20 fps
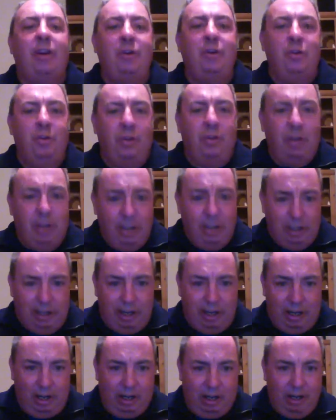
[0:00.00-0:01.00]
If I
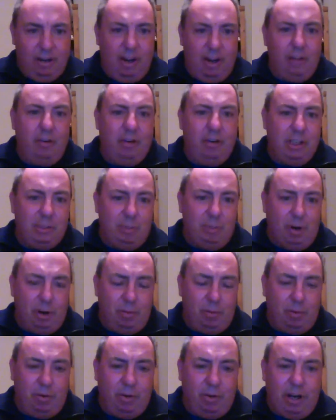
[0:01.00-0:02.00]
do another
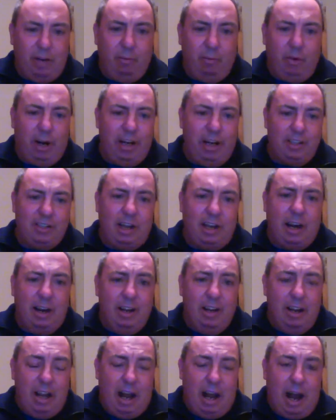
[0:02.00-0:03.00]
experiment, and where I
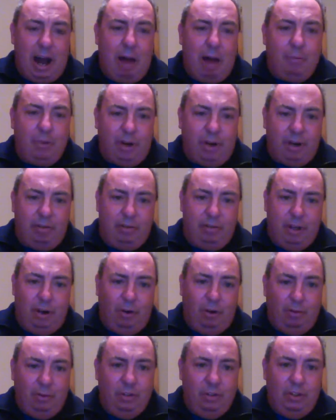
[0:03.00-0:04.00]
decide I'm going
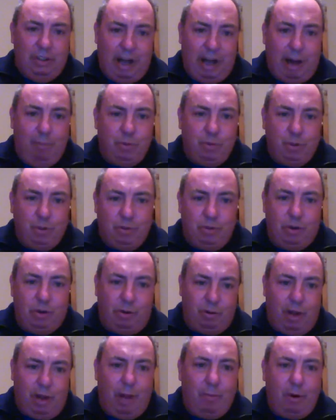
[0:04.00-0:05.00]
to, I'm
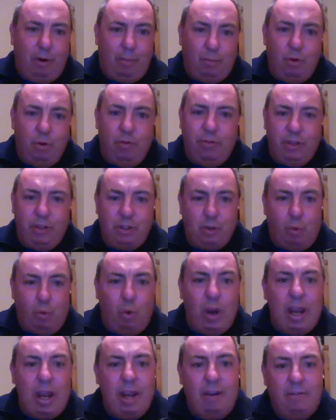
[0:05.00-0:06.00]
going to prove
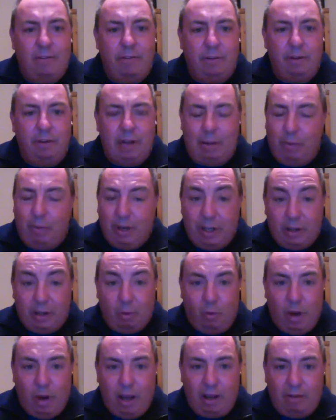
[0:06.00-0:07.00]
there's a wave, I'm
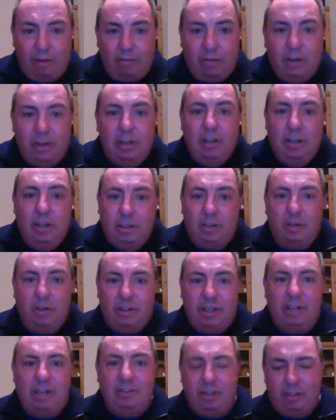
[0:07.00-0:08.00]
going to get the wave.
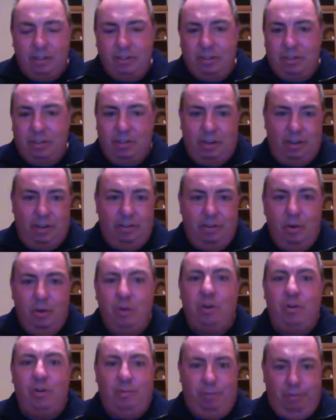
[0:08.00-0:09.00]
So essentially, it's just
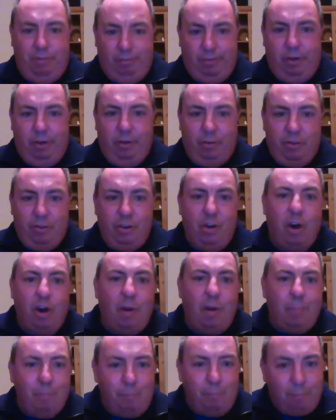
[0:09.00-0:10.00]
like
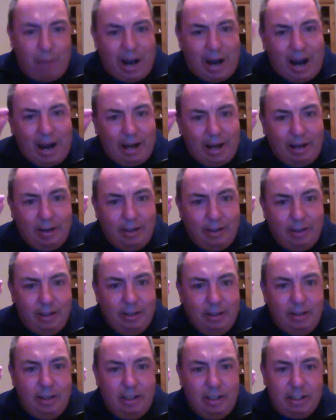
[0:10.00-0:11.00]
your
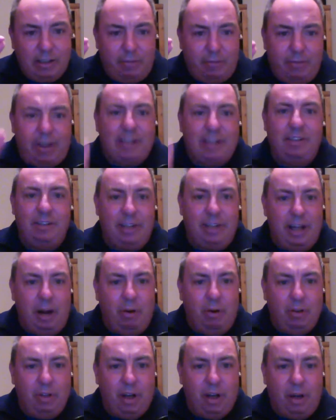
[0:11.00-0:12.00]
mind is
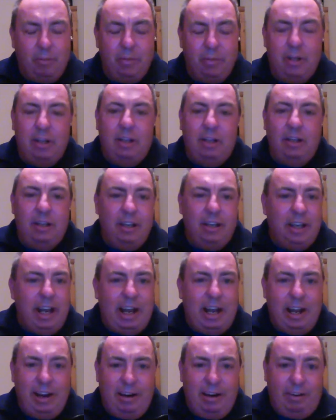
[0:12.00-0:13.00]
affecting the outcome.
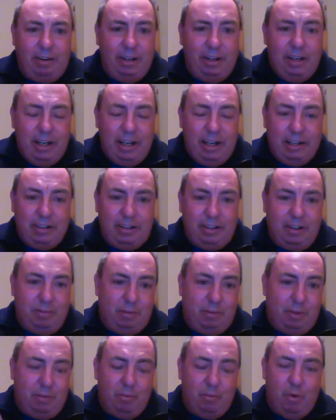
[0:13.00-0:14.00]
You got
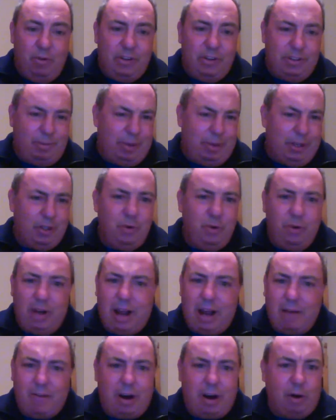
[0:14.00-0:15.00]
the movie's about
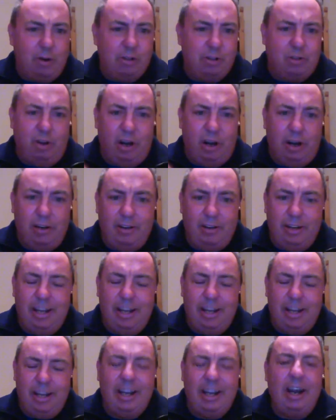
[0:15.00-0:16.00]
2.5 hours
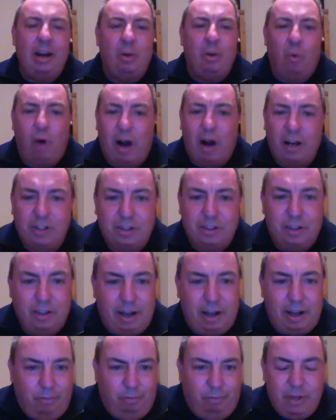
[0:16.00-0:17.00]
long. You got to watch
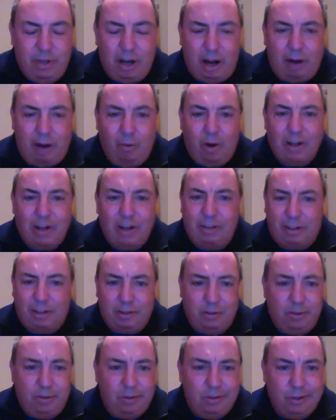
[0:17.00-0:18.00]
it. I watched
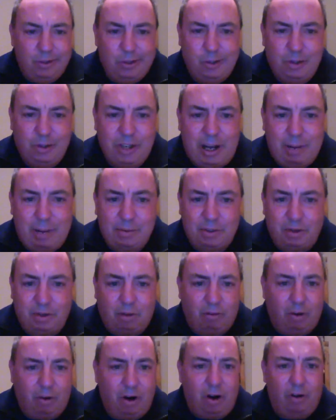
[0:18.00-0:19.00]
like 2 times
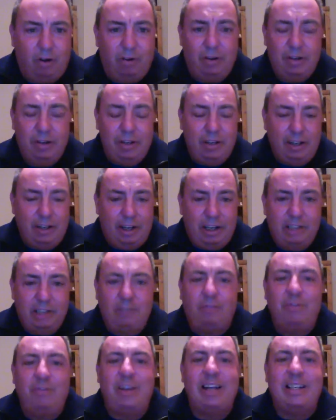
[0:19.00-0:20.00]
in a row.
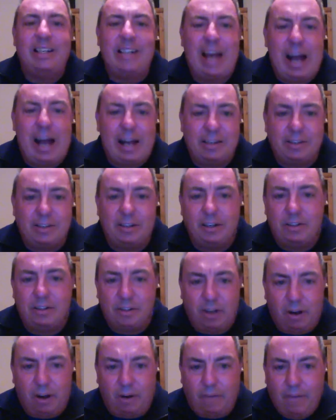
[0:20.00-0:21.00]
It's
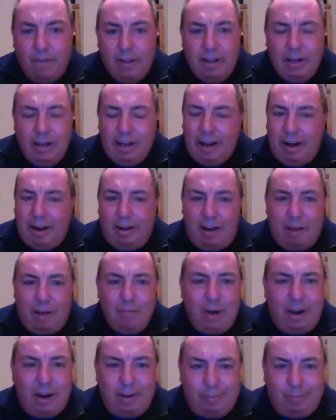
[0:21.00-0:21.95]
fantastic. So I'm